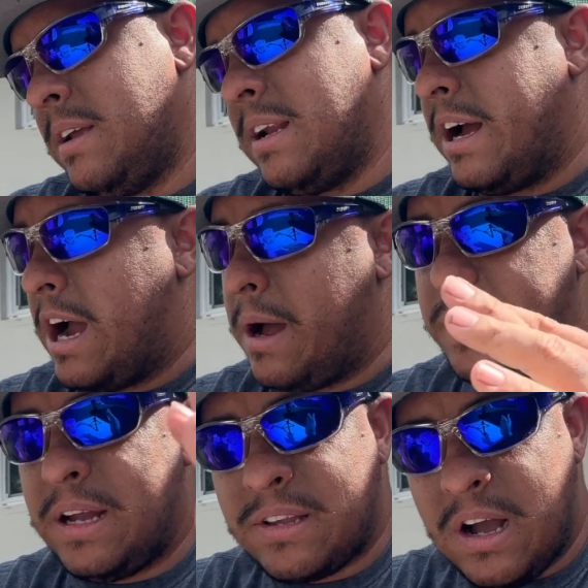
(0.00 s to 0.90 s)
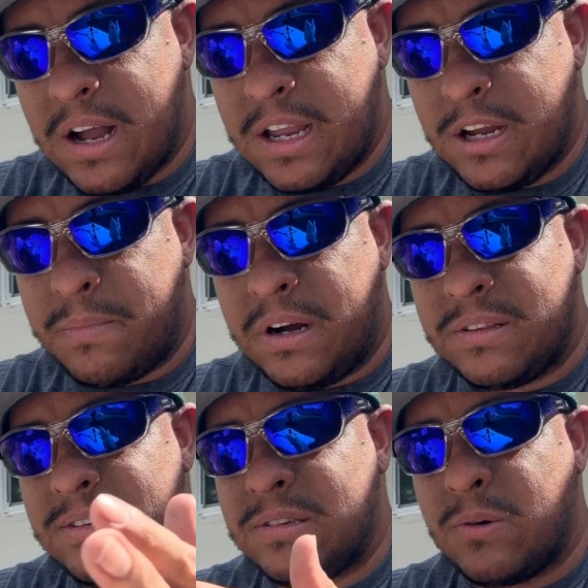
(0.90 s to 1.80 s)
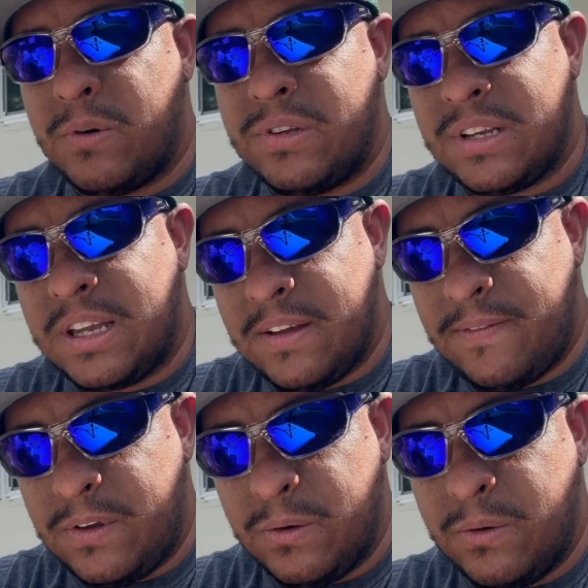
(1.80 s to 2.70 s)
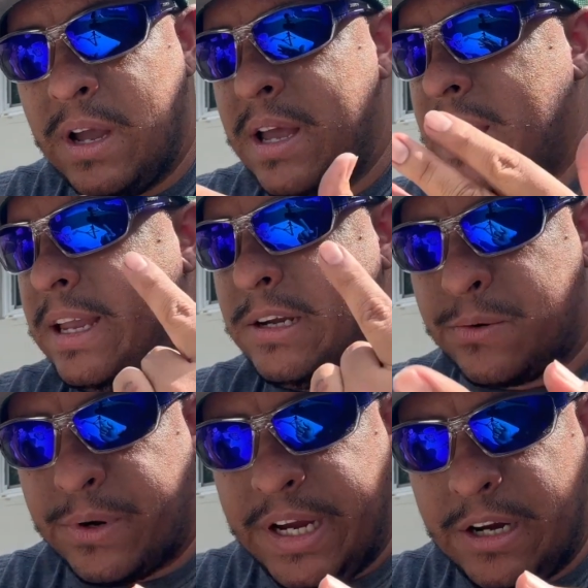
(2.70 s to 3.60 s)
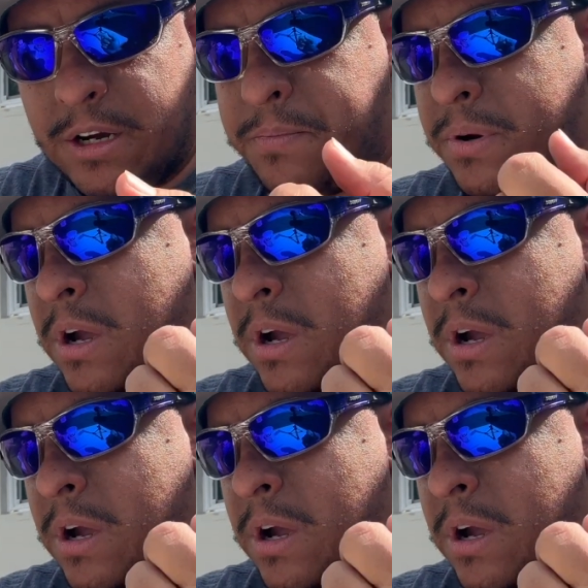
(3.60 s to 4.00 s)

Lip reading: I'm not talking about this is going to give you a green up